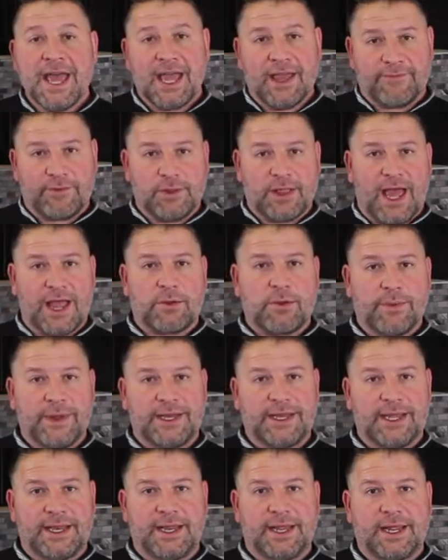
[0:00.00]
If you like what we
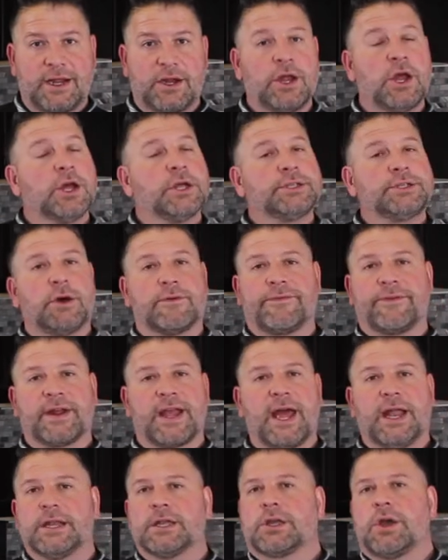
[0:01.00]
did here, don't
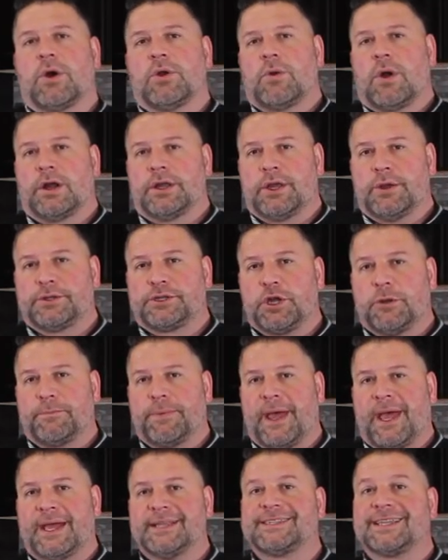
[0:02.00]
forget, go to our YouTube
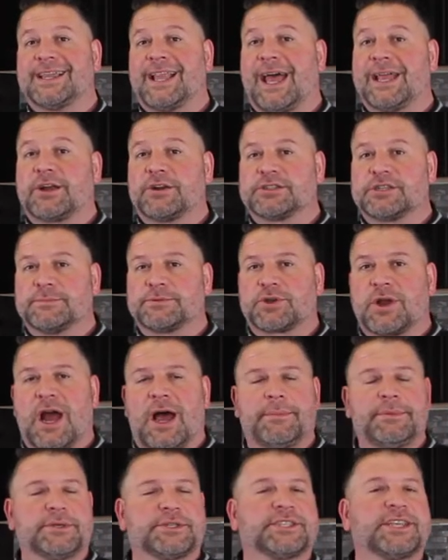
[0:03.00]
page, like or
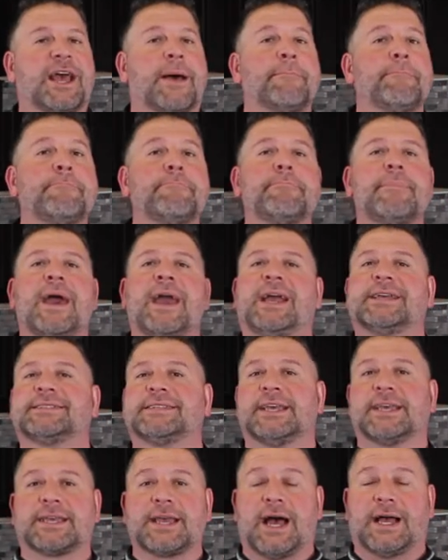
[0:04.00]
subscribe. You'll see
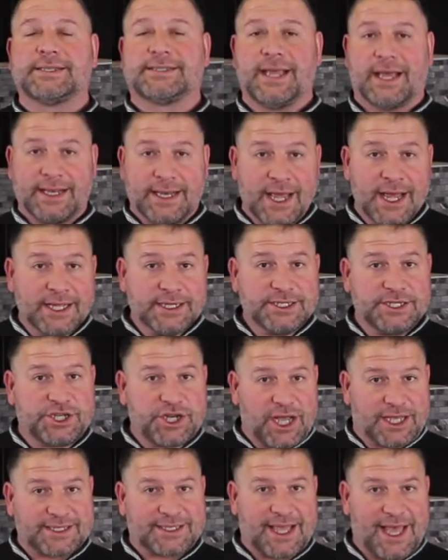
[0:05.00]
amazing content,
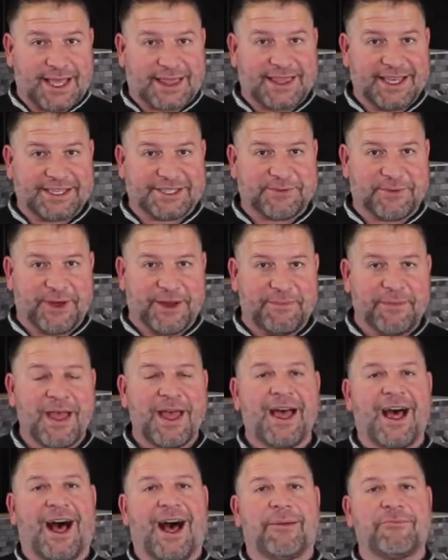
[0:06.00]
just like this one.
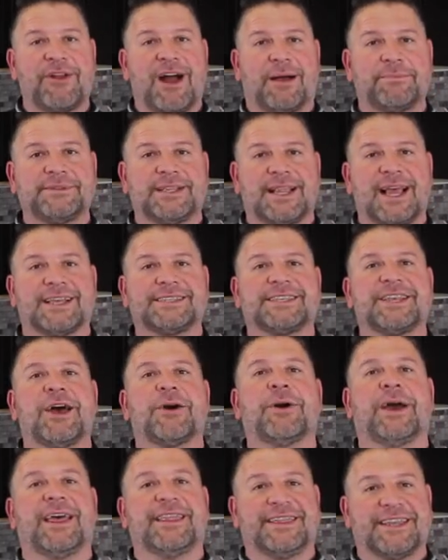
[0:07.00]
I'm Rob
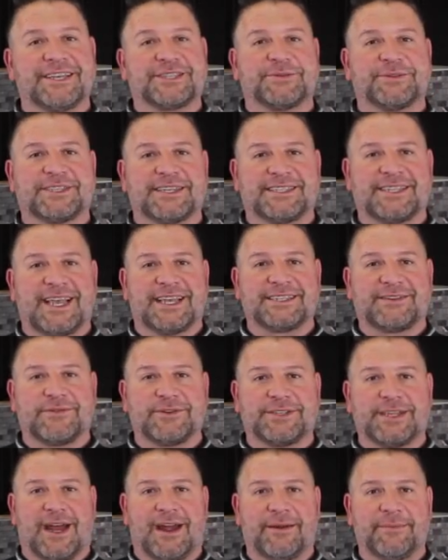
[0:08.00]
D'Alessio, and this was A Taste of
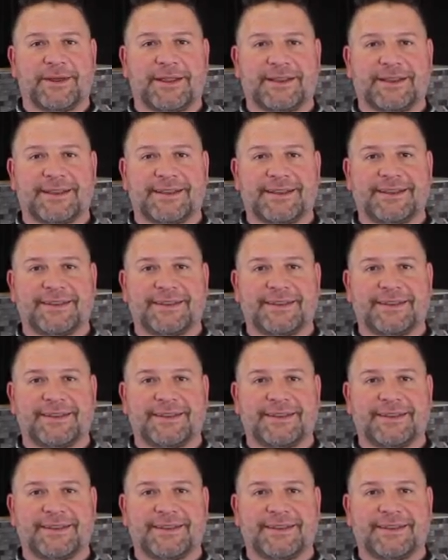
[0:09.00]
Retirement.